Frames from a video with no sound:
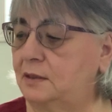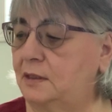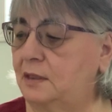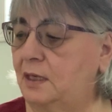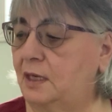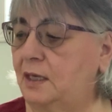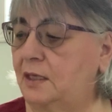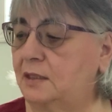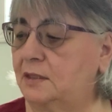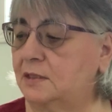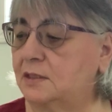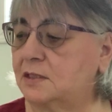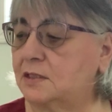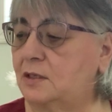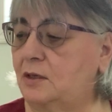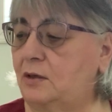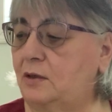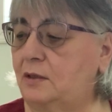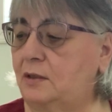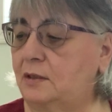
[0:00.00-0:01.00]
and it's
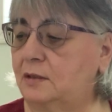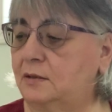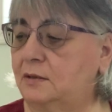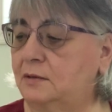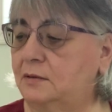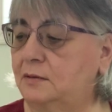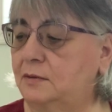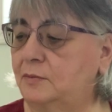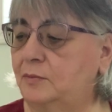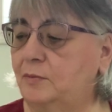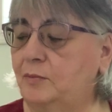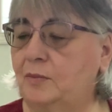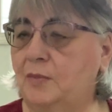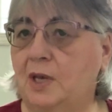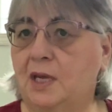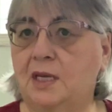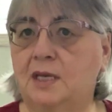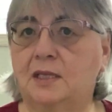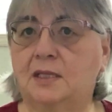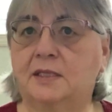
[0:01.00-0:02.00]
called
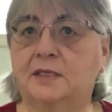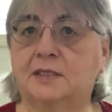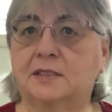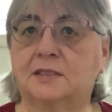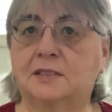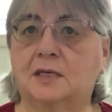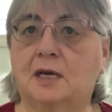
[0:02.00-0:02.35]
May This